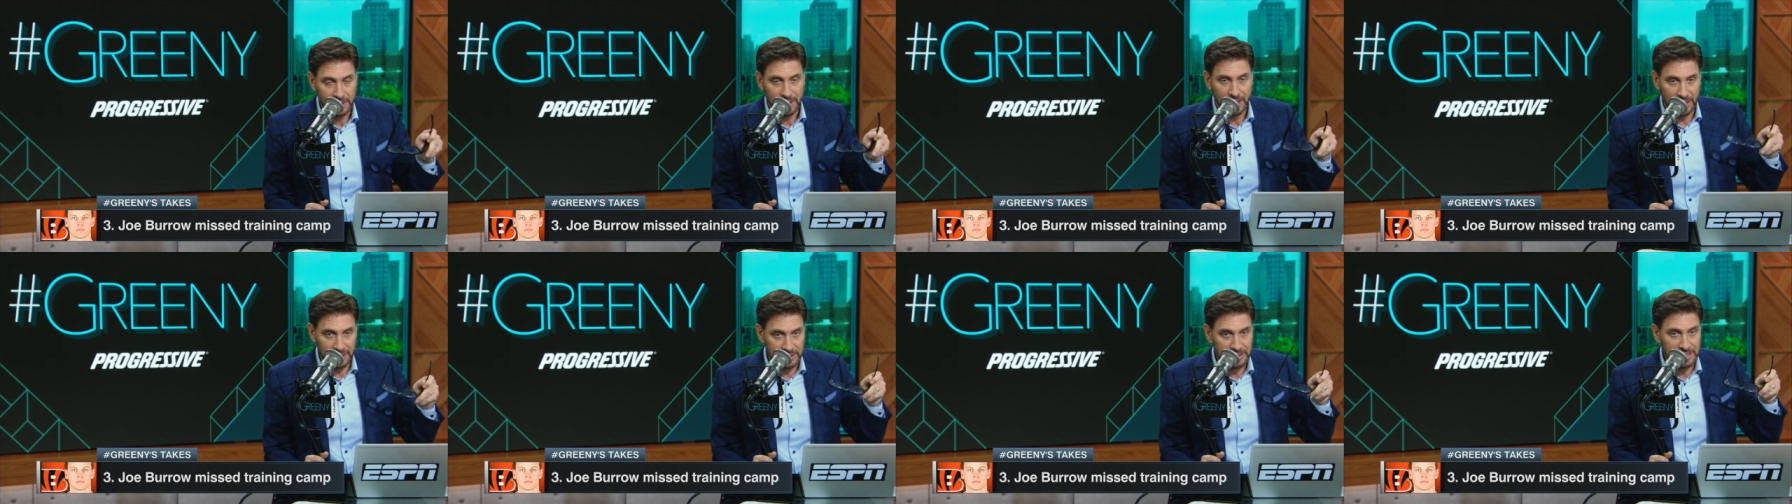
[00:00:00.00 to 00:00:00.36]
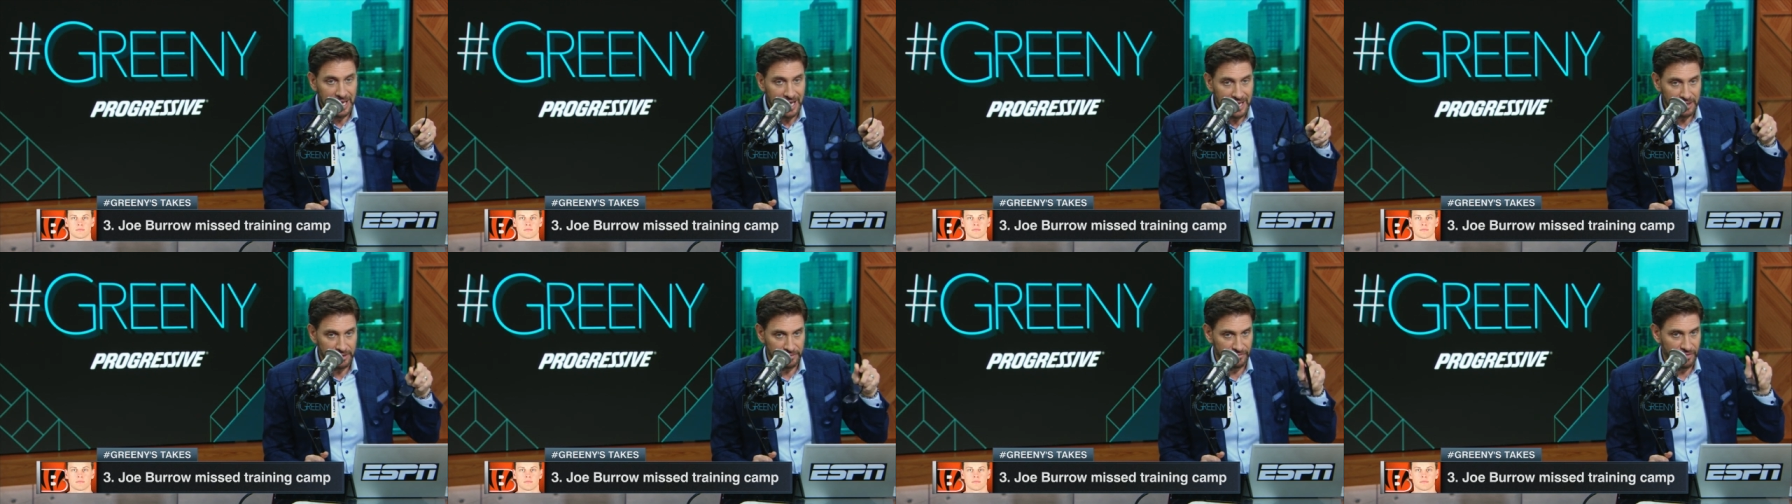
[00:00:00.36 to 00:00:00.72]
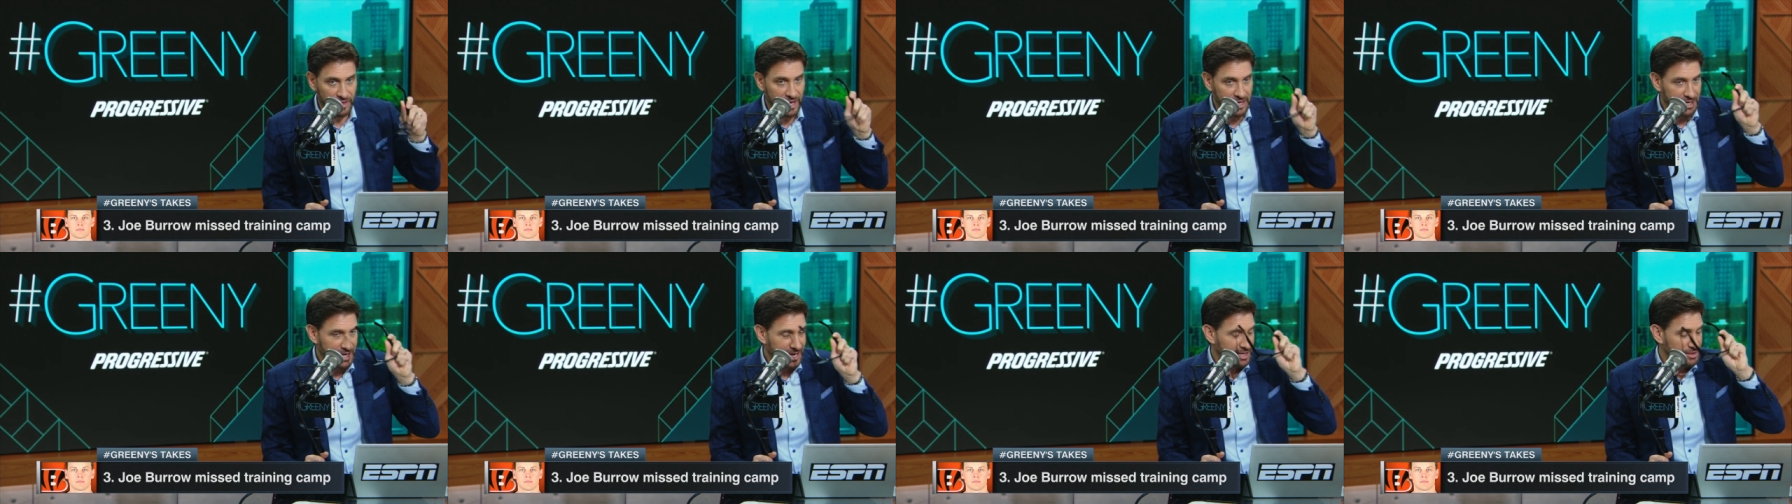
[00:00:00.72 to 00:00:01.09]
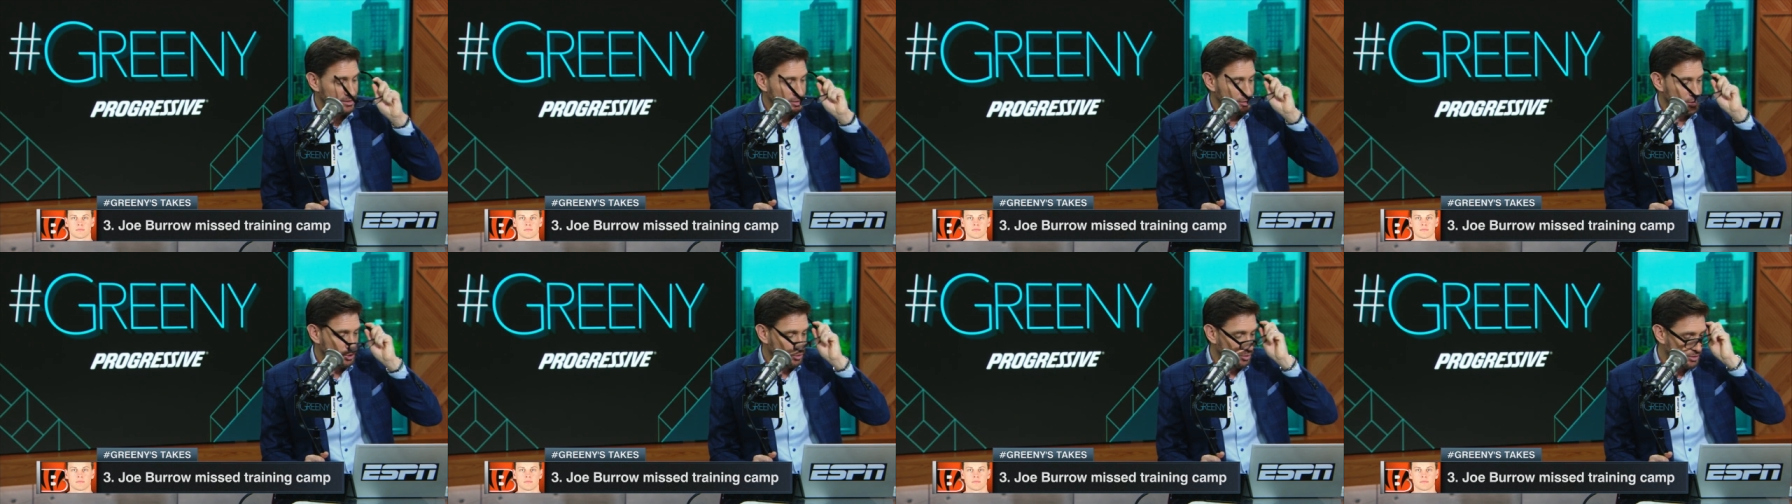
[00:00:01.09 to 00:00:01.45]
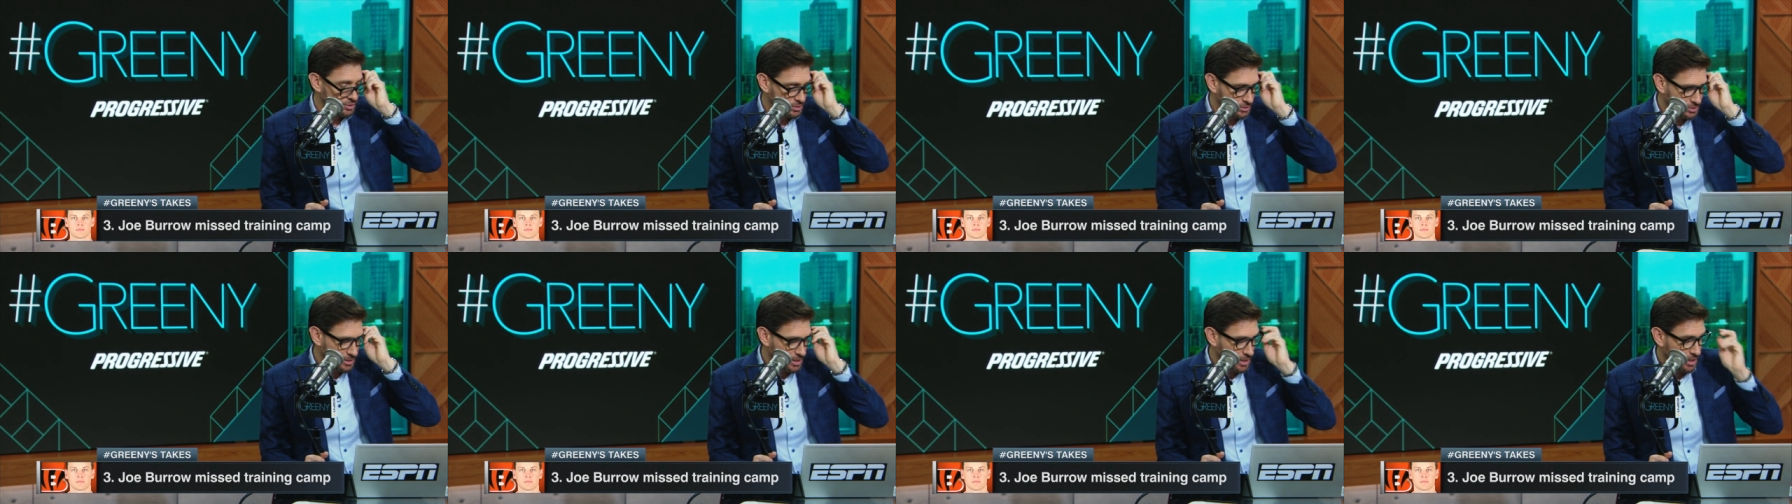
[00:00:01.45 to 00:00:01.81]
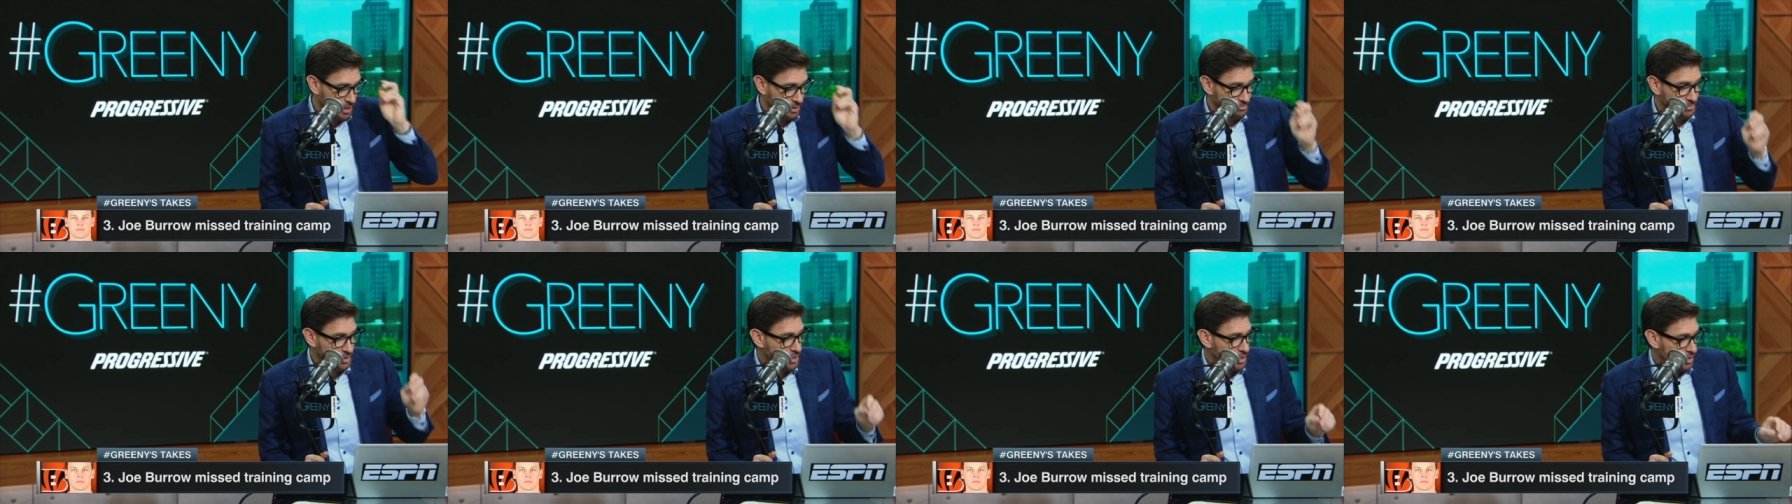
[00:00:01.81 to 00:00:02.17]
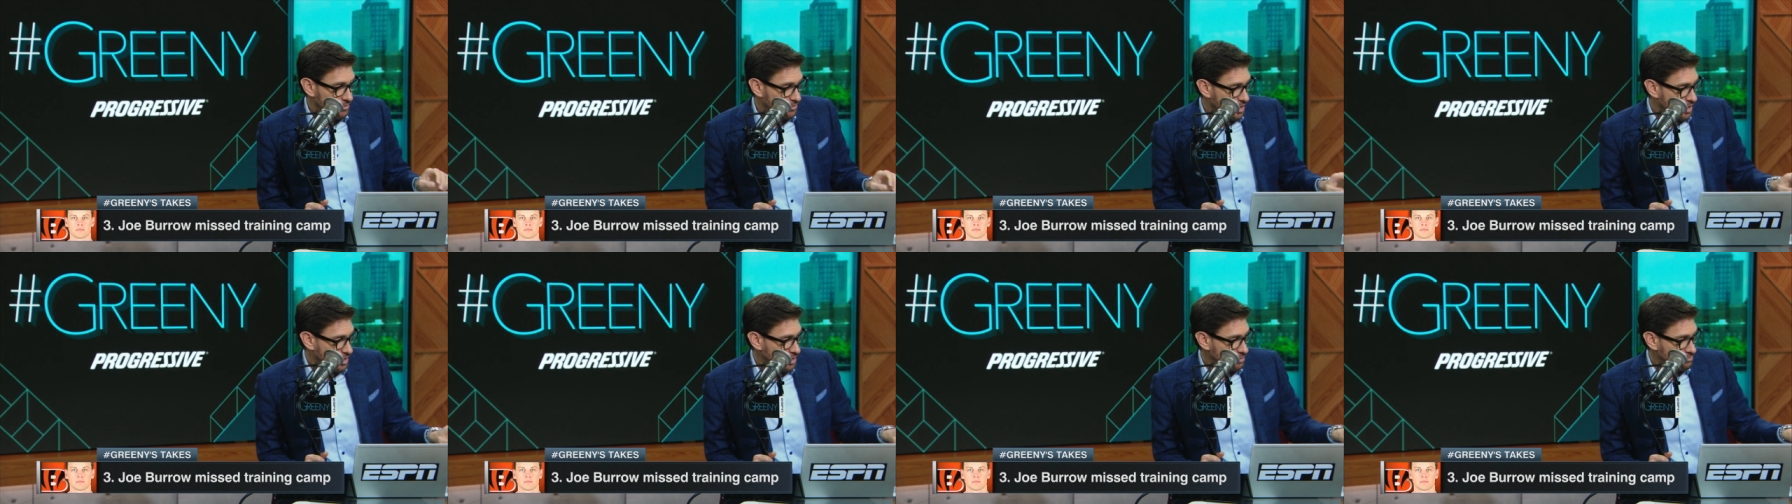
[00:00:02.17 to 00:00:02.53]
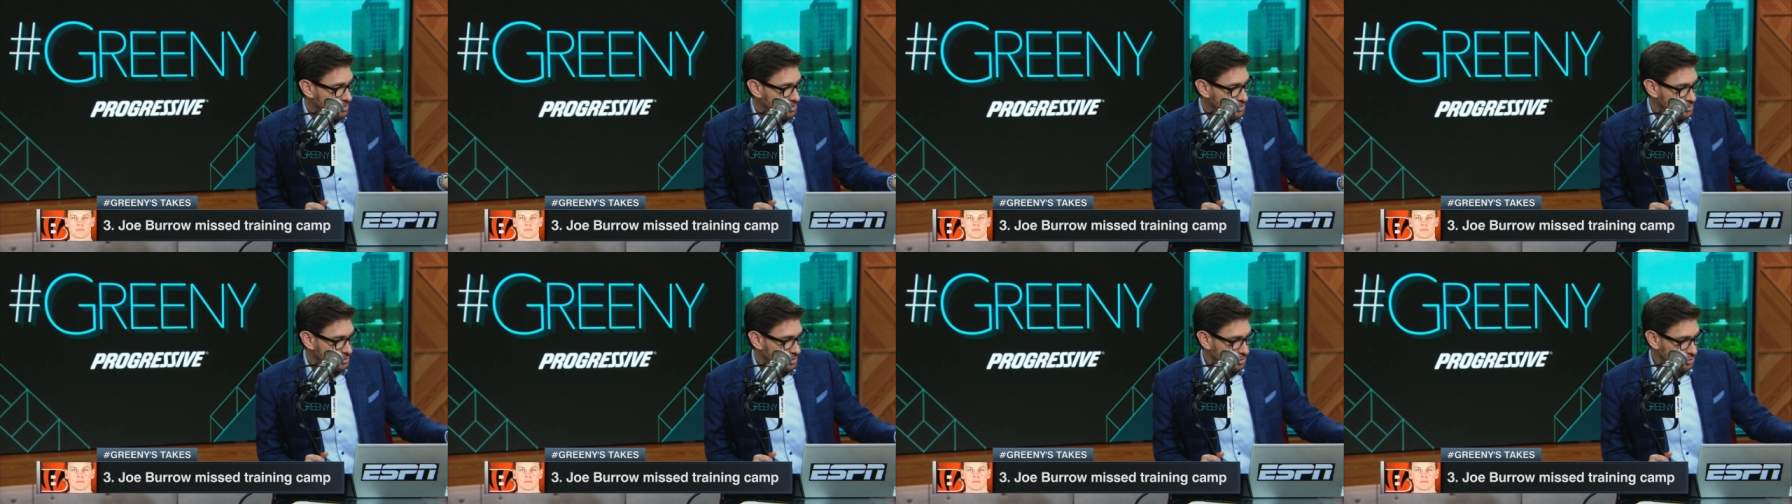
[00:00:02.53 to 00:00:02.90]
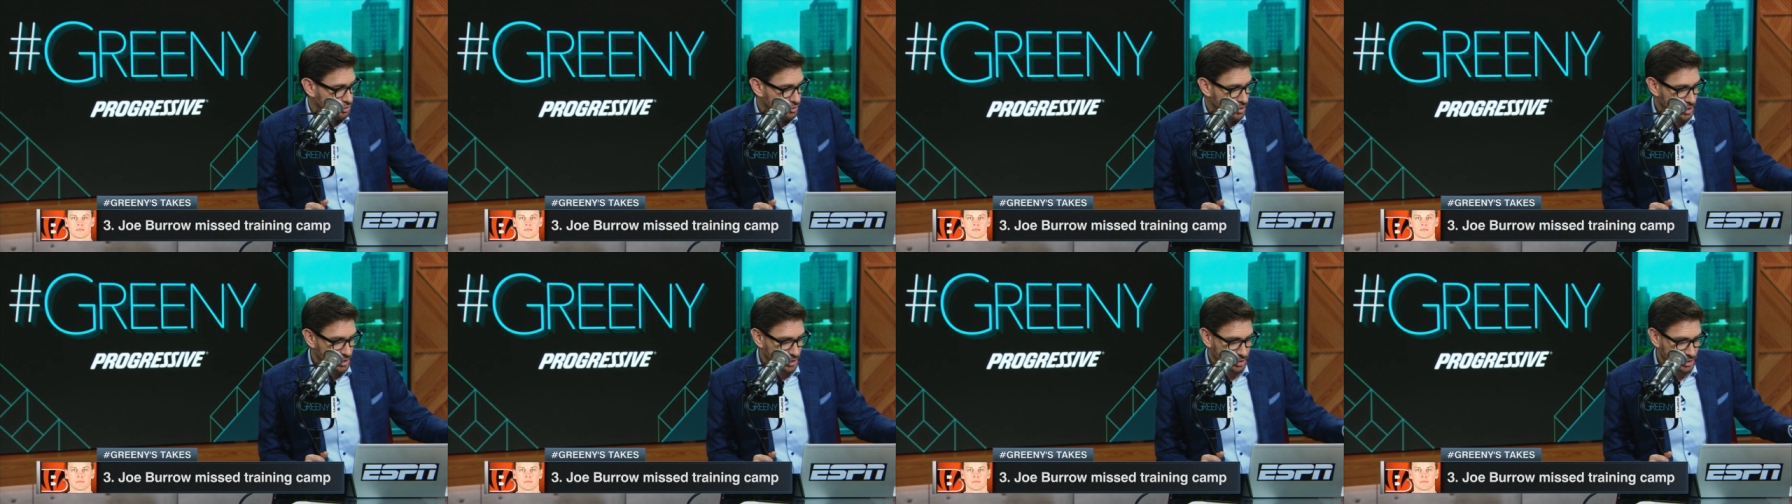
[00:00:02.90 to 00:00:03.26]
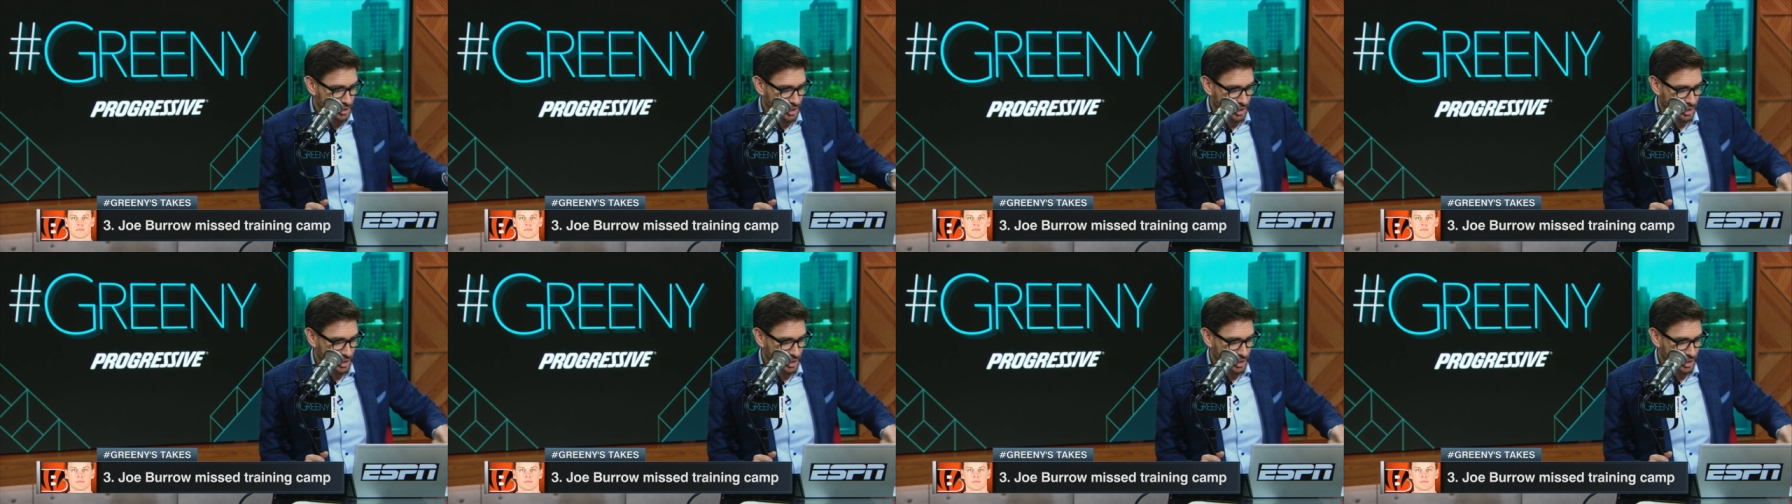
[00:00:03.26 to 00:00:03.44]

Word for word: a lot of that had to do with the time that he missed in training camp.